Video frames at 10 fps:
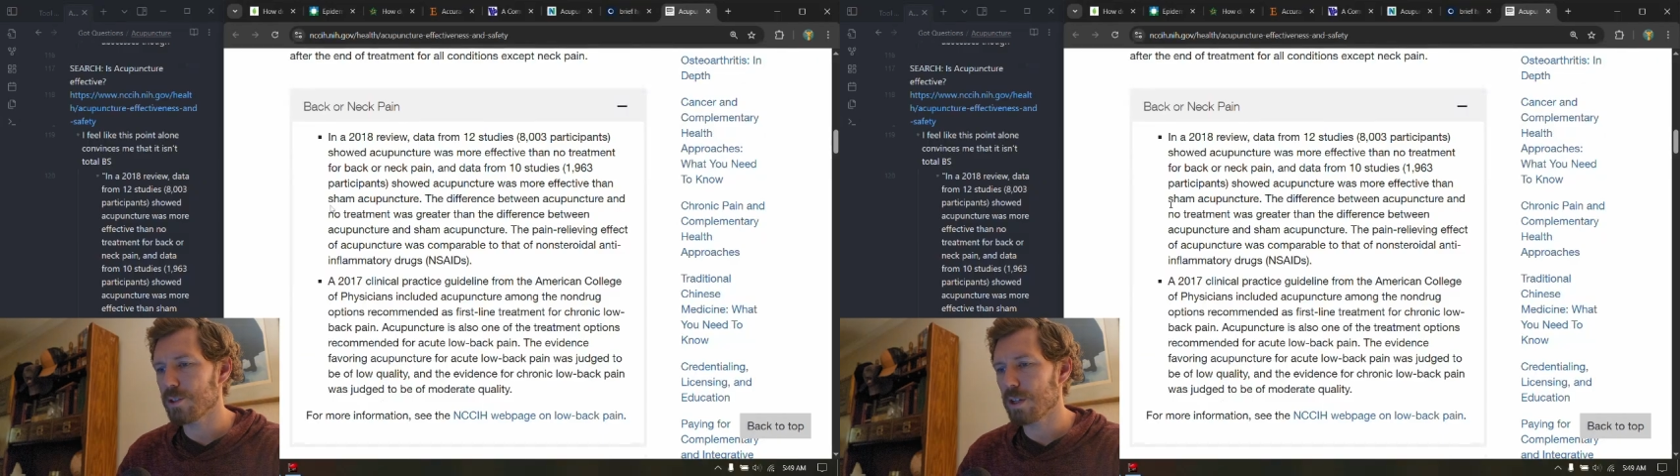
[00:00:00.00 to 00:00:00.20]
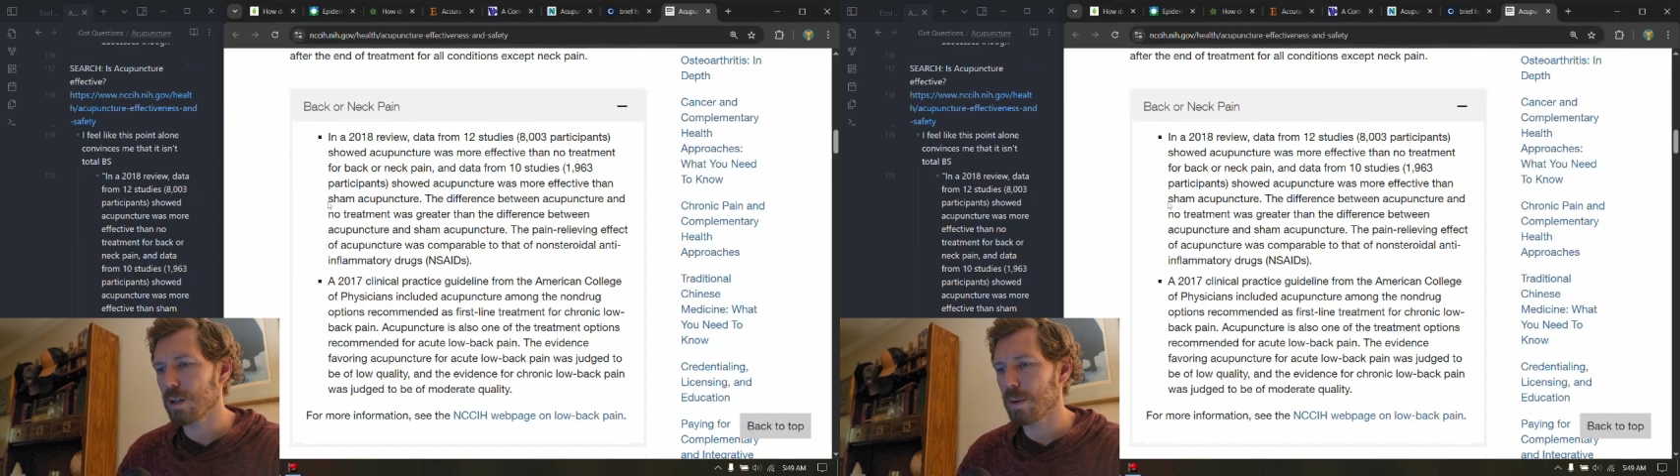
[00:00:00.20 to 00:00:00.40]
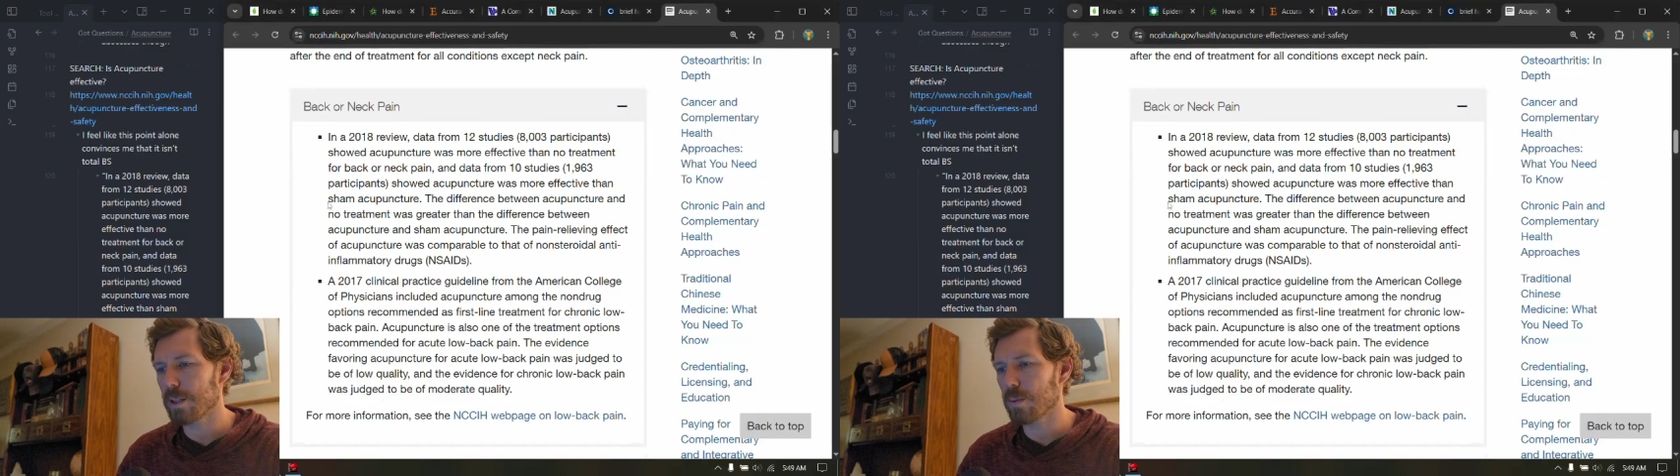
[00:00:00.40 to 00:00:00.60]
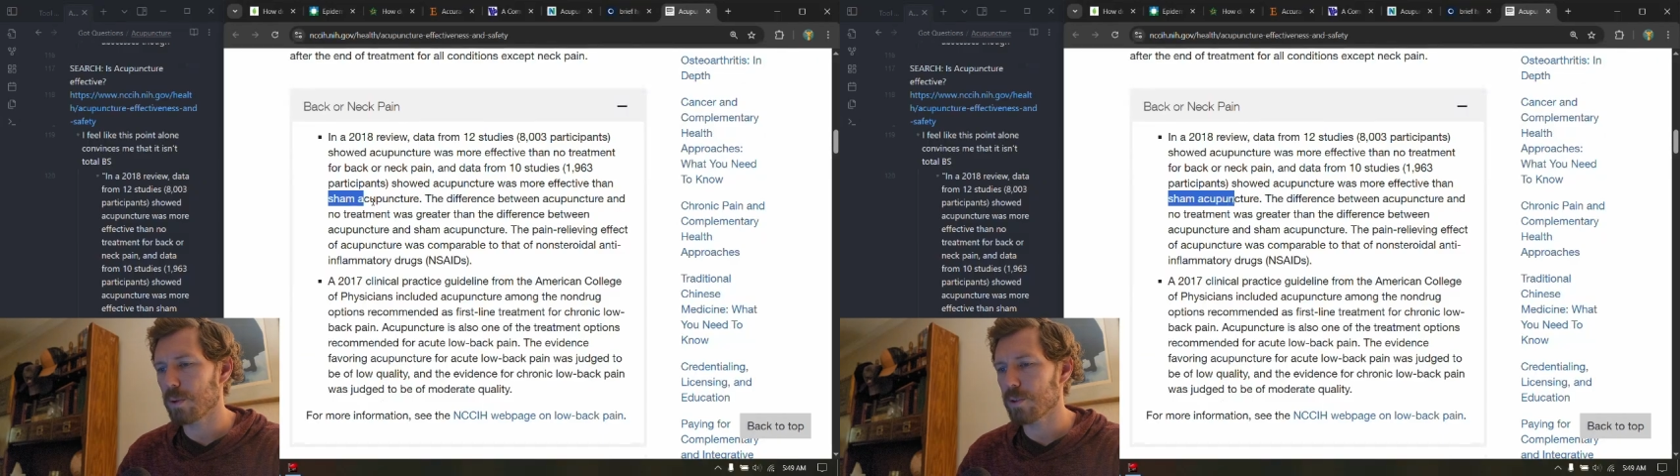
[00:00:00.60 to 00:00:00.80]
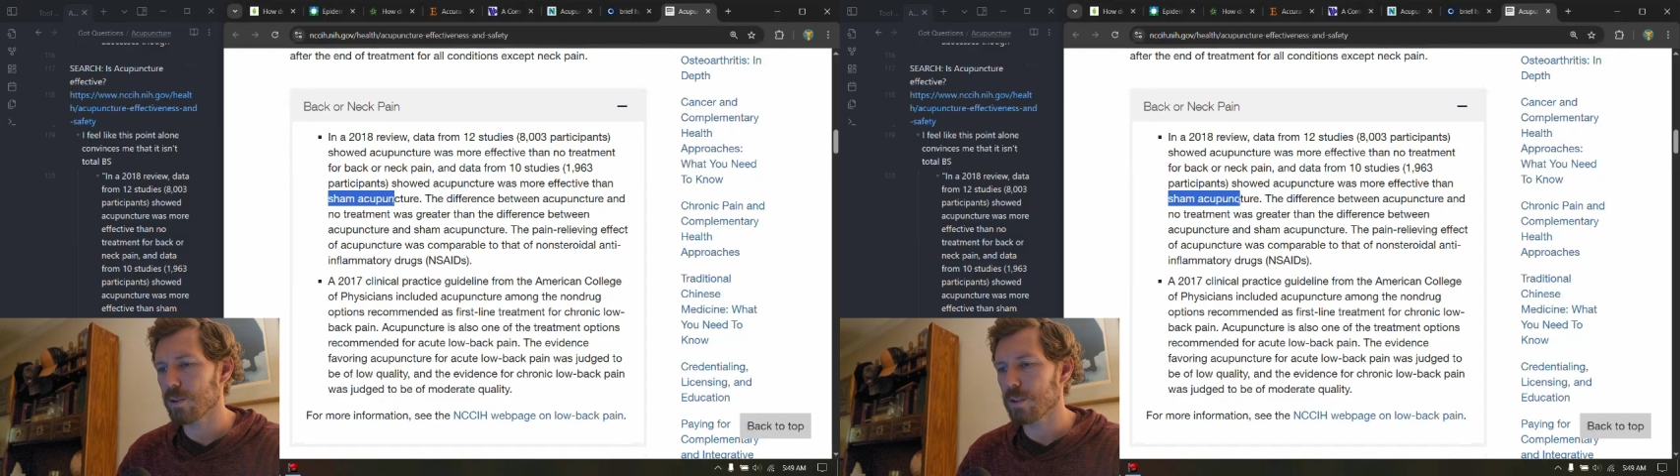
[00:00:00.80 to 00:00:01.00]
sham
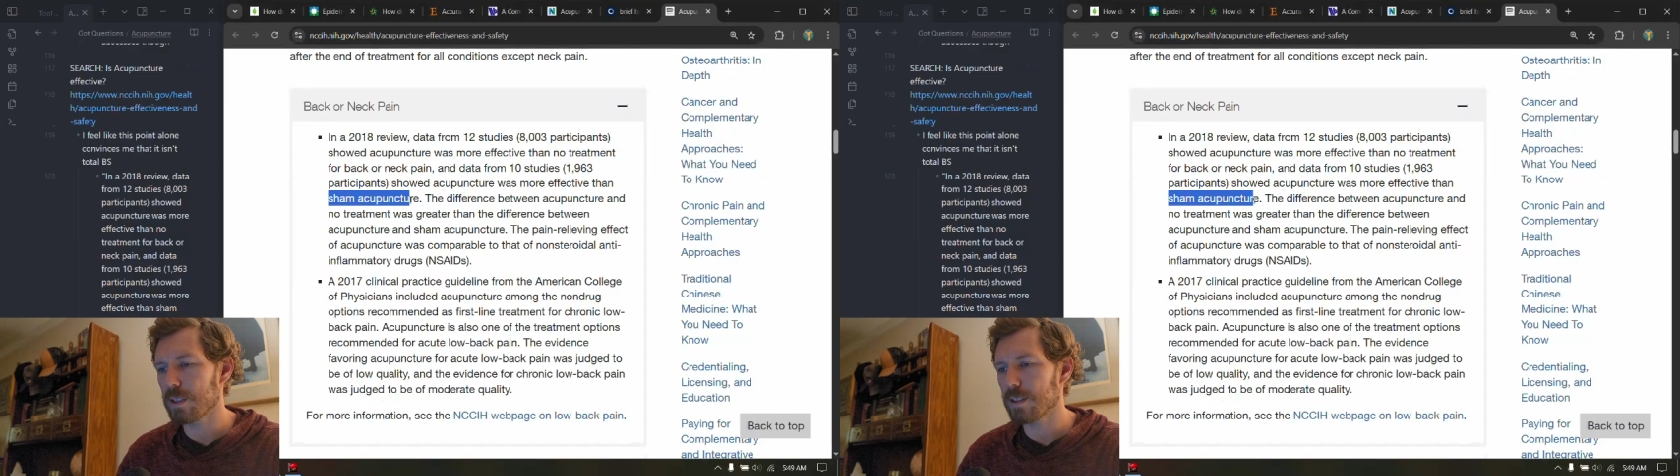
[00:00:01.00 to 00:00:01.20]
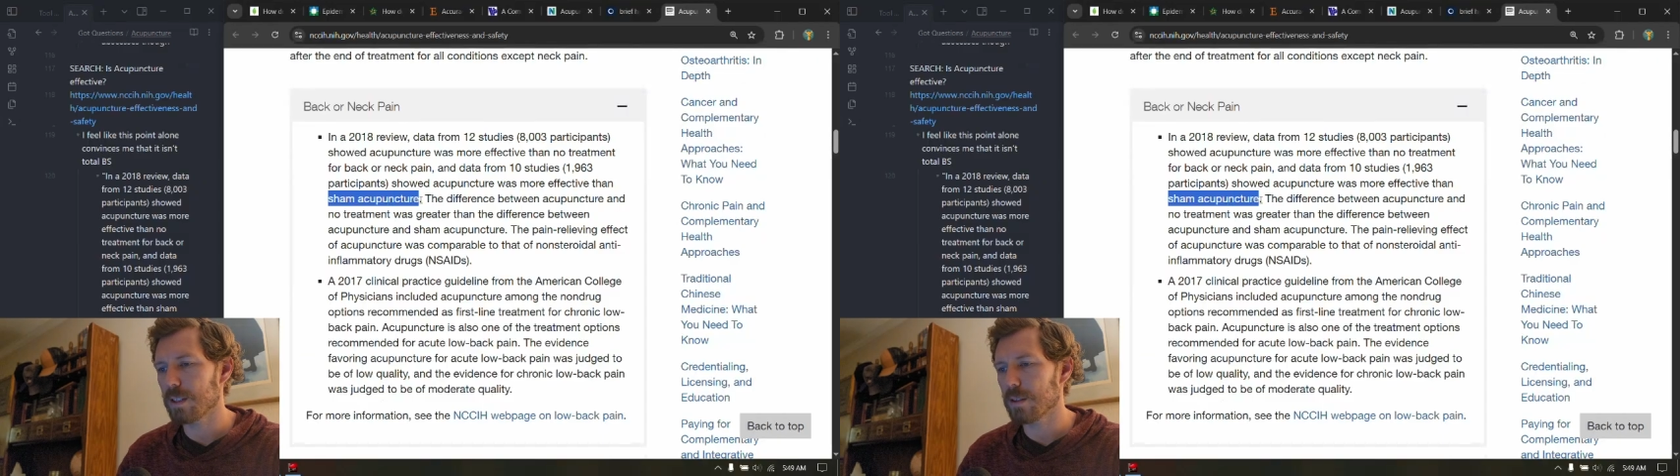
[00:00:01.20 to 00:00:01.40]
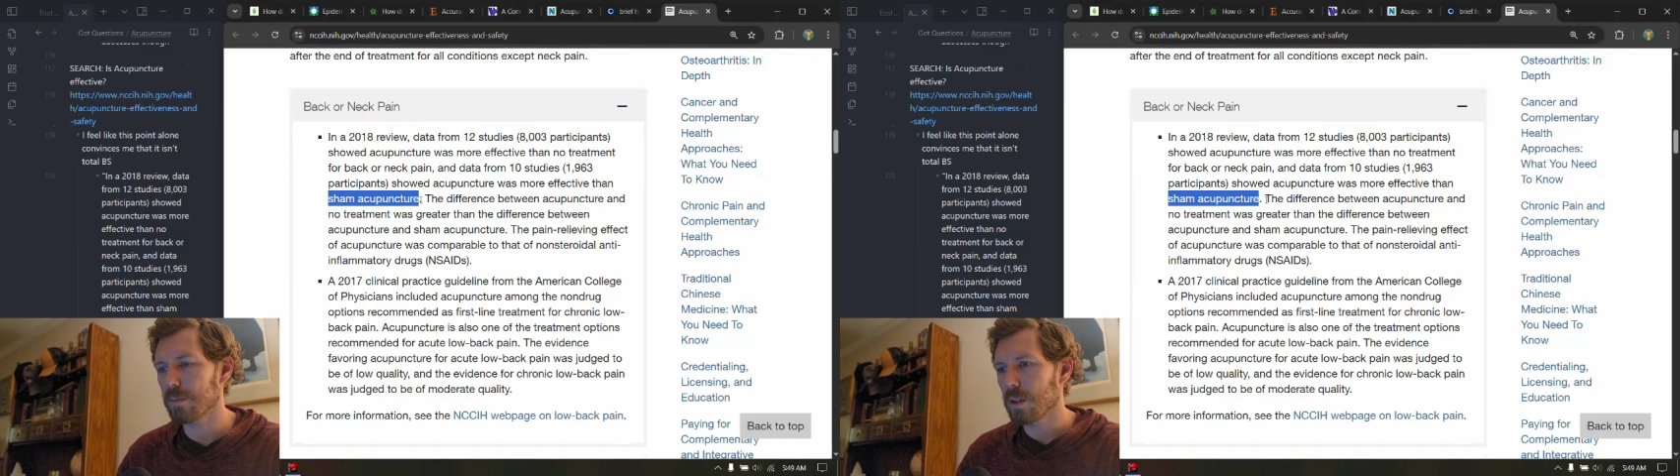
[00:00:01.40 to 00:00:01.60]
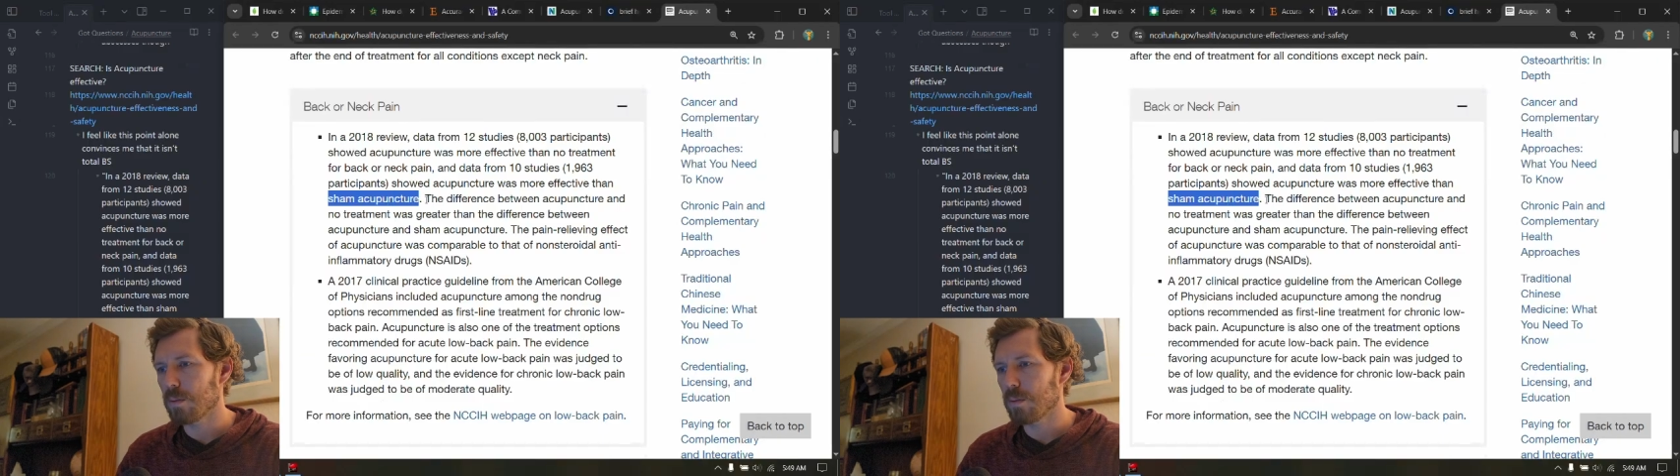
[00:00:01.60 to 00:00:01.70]
acupuncture in these like